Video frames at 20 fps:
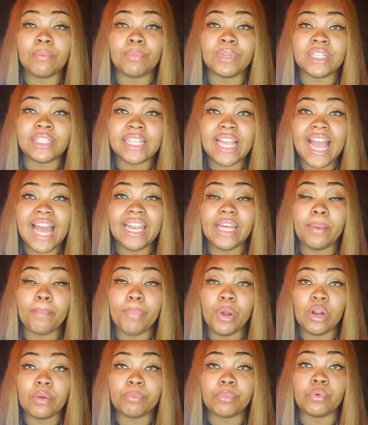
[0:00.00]
Metallic
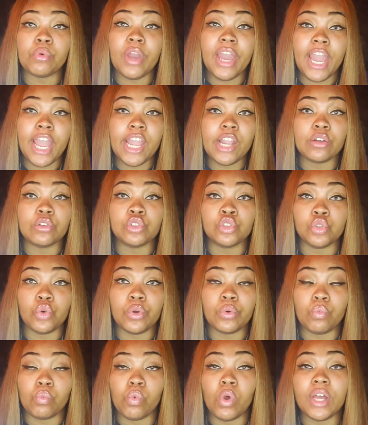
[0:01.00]
Purple Air
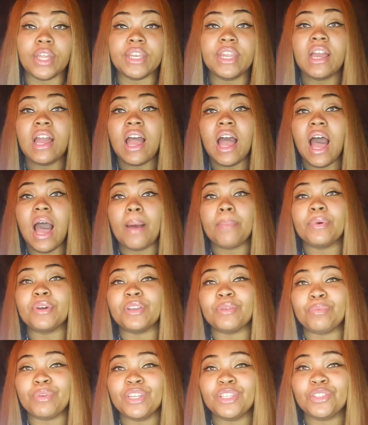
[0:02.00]
Jordan 1. I'll
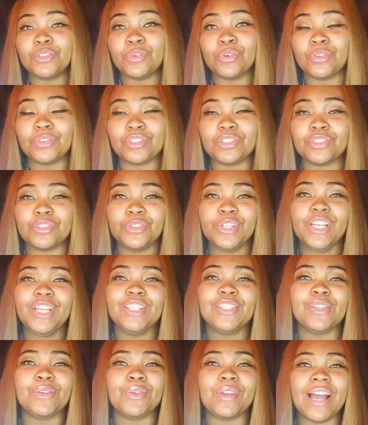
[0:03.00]
put a picture on the
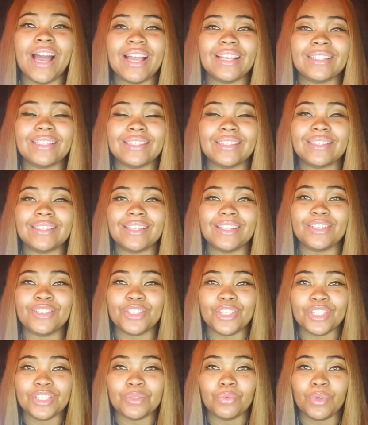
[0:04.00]
screen so you guys can see
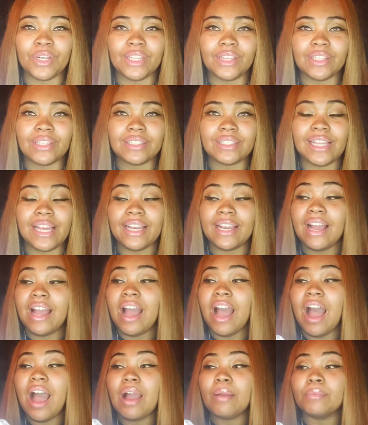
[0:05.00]
just what it looks like.
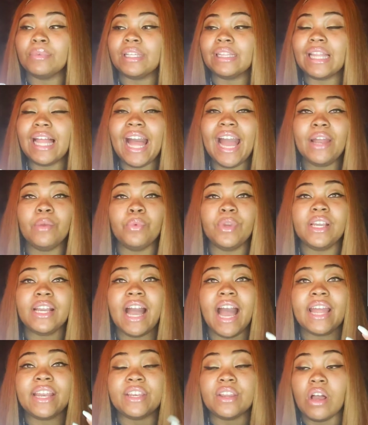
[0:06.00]
I'm glad we
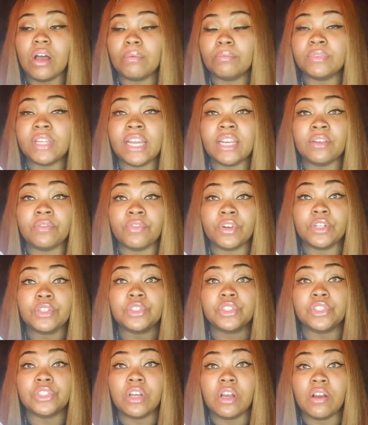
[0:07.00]
got an updated
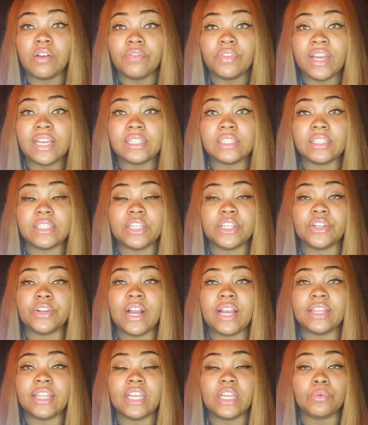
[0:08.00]
version of that sneaker.
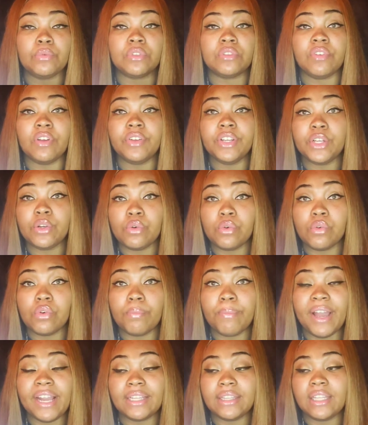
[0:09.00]
I think it was very cool
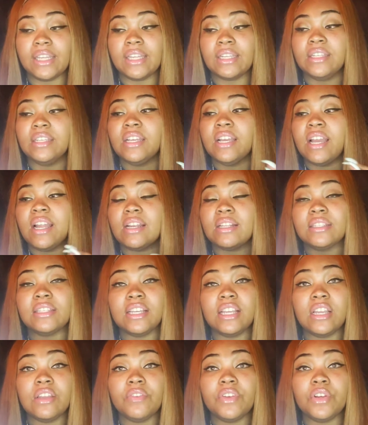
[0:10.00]
back then, and it's
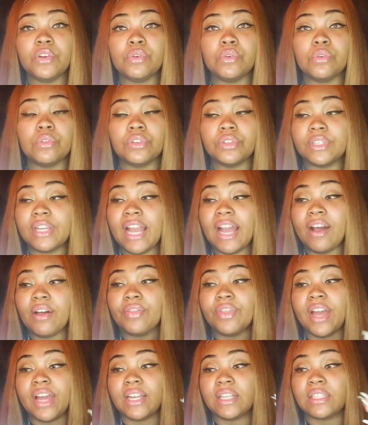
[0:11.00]
even cooler now
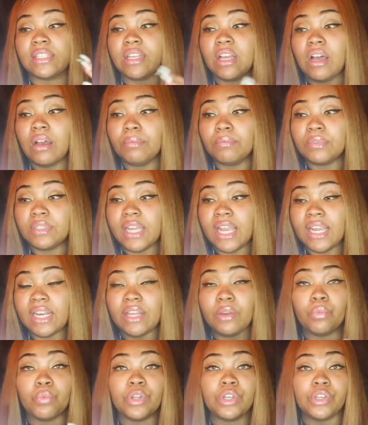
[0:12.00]
that it's
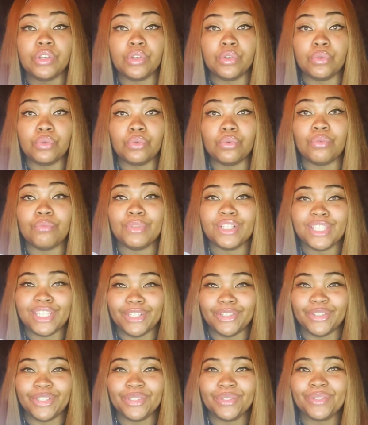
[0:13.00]
updated with new
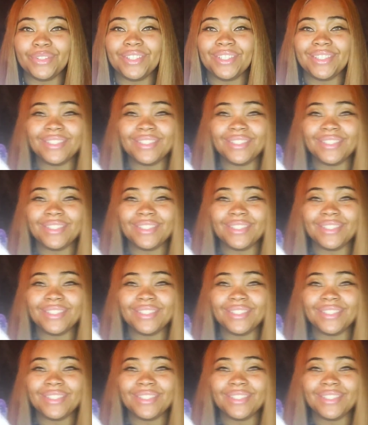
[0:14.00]
materials.